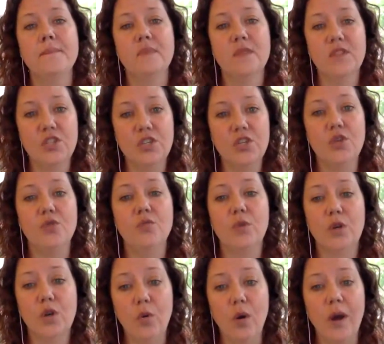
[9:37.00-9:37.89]
Do you
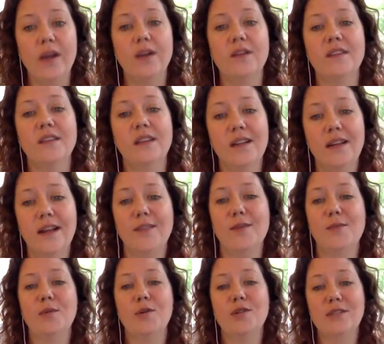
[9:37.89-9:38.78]
require that
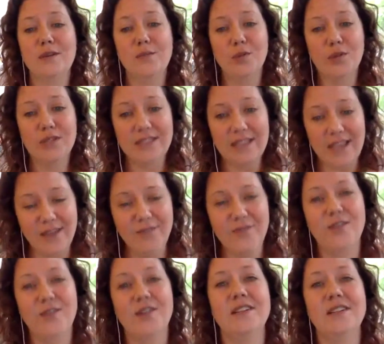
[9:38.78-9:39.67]
another person puts
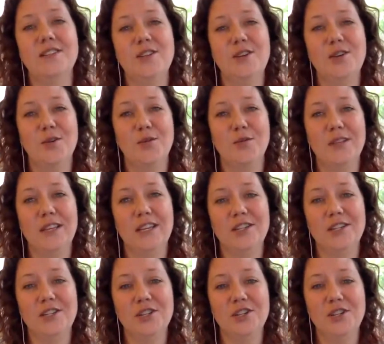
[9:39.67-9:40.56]
effort into your
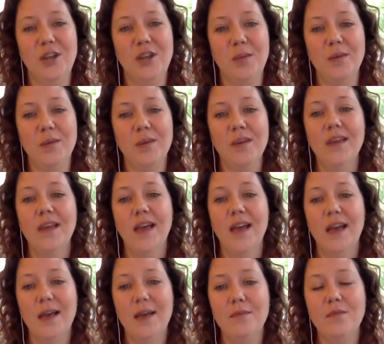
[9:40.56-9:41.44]
relationship?
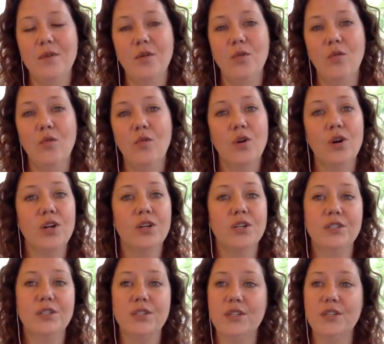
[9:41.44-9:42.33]

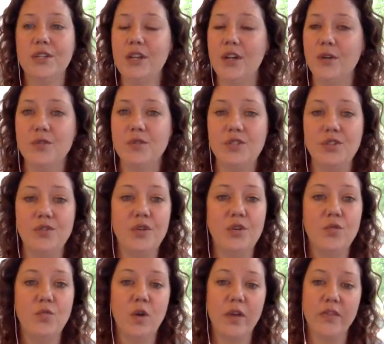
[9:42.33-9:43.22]
Or do
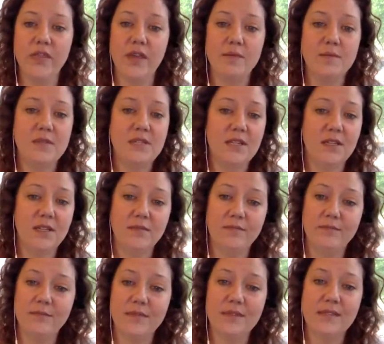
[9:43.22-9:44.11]
you want them
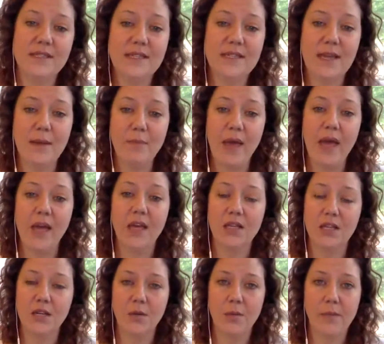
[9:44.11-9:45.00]
to step back
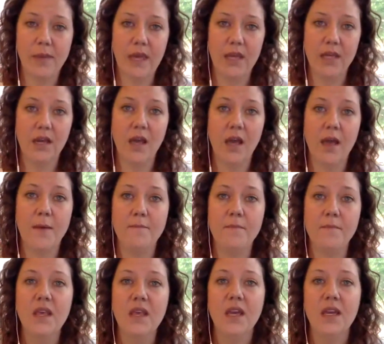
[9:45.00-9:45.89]
a little bit?
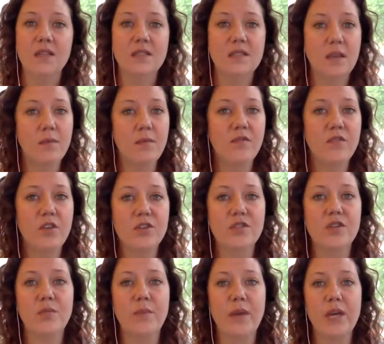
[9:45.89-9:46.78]
And some of
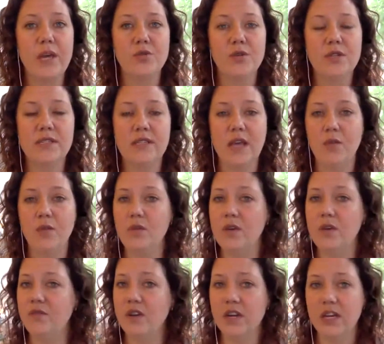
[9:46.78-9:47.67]
those are boundaries that
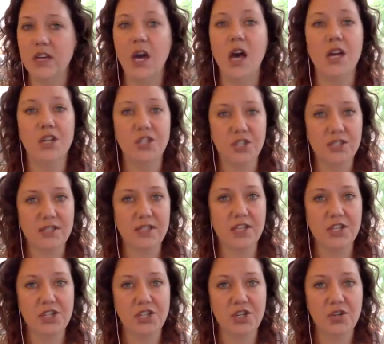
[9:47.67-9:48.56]
we very
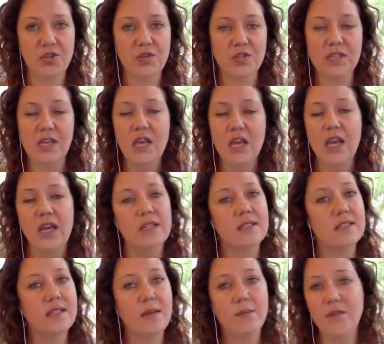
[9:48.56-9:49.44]
consciously choose,
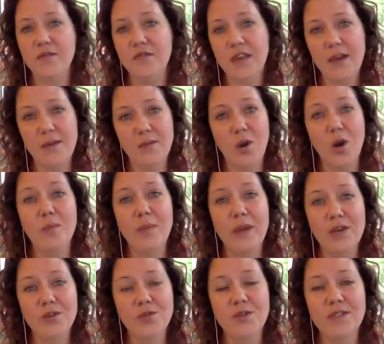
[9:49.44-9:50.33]
and some of them are
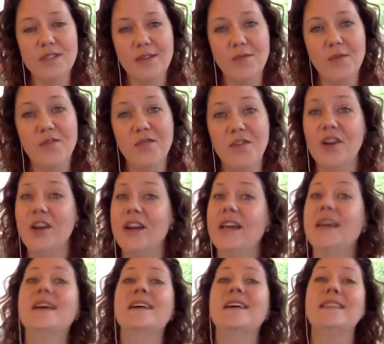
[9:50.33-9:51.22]
boundaries that we
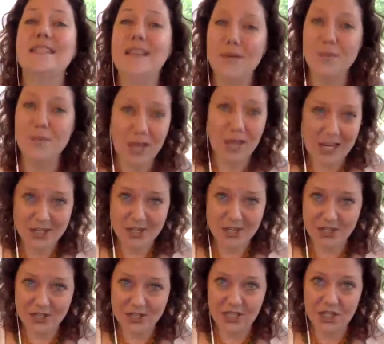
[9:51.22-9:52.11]
very
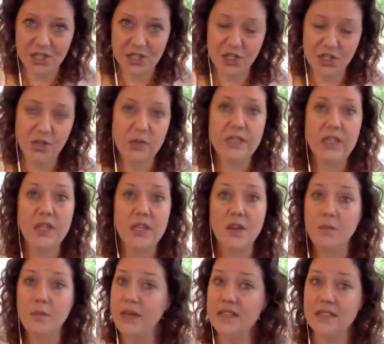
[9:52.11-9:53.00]
subconsciously choose, and
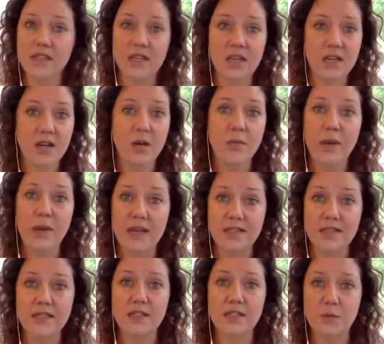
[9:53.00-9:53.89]
they're based on our
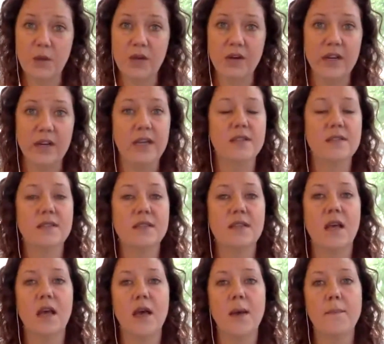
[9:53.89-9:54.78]
past experience.
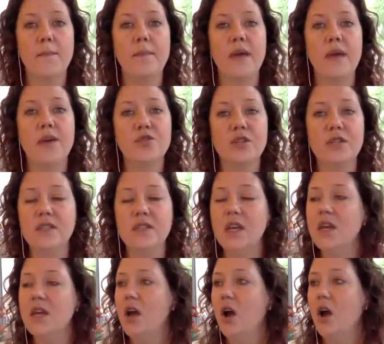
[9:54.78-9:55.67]
Boundaries
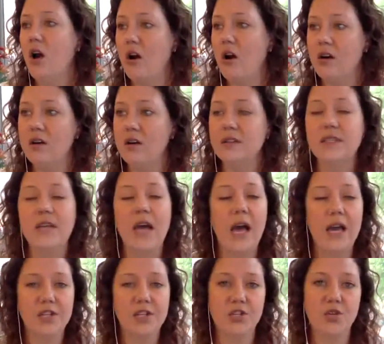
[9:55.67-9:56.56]
are
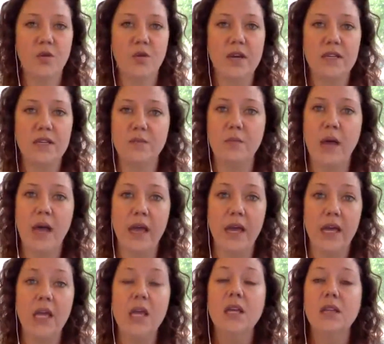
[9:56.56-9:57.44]
taught to us
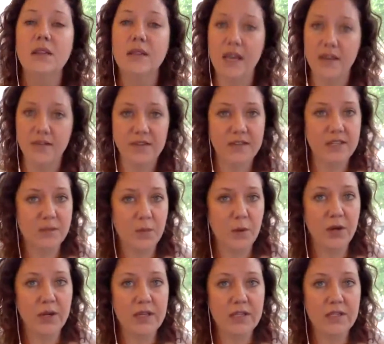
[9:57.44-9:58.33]
by life
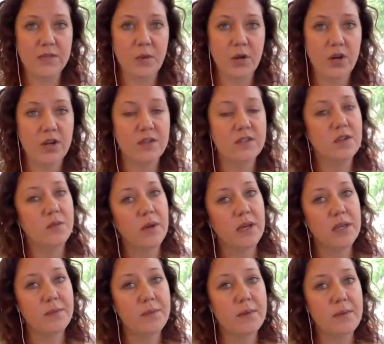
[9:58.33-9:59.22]
experience, but also
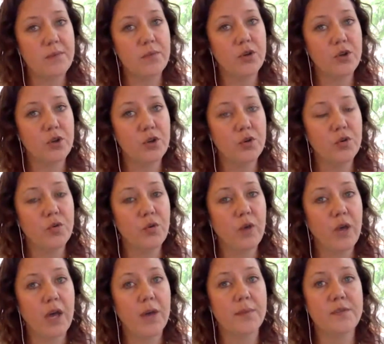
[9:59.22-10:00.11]
by the people who
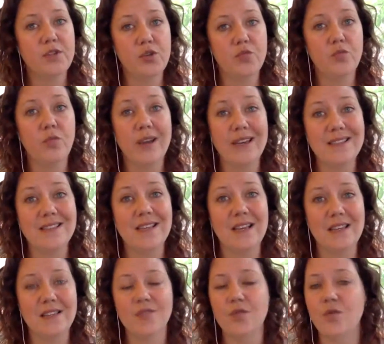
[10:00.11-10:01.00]
help to raise
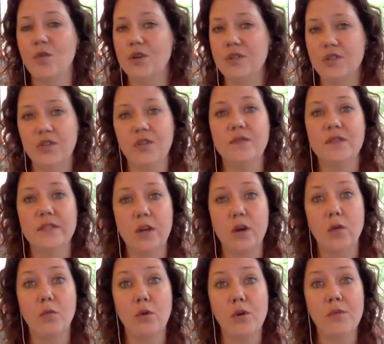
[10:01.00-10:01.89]
us or serve as
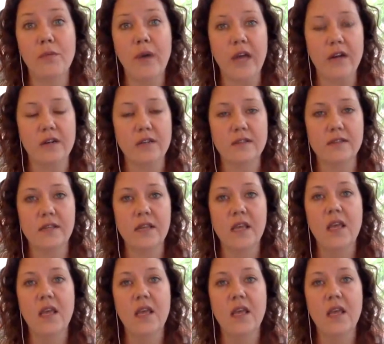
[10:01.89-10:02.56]
our role models.